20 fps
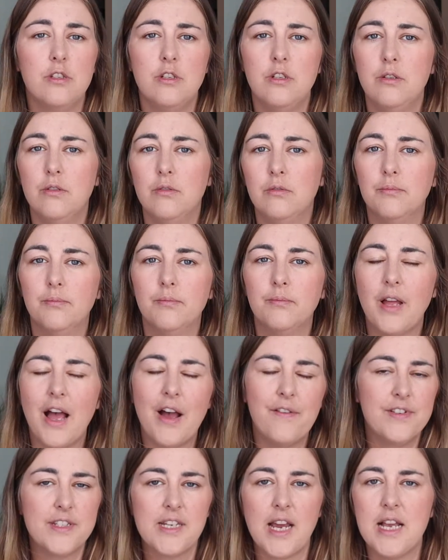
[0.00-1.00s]
new
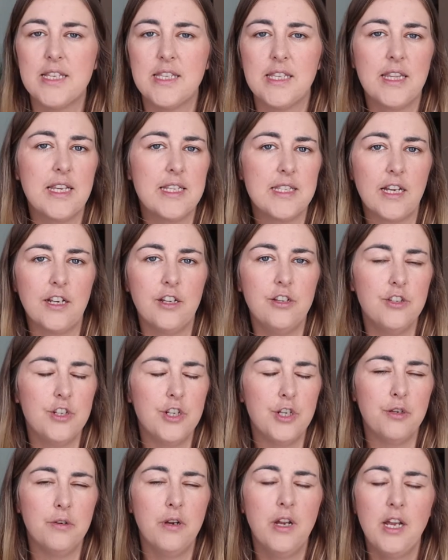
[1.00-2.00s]
advertising things I can
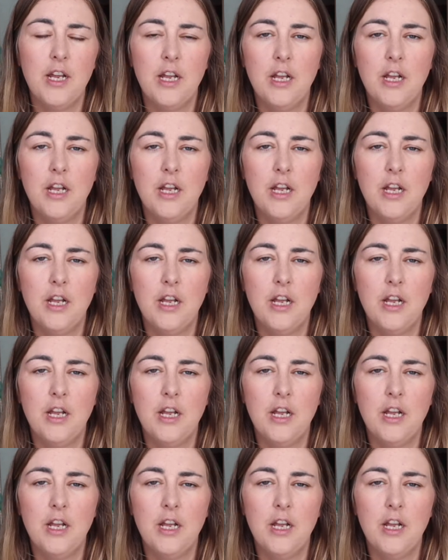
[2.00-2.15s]
do.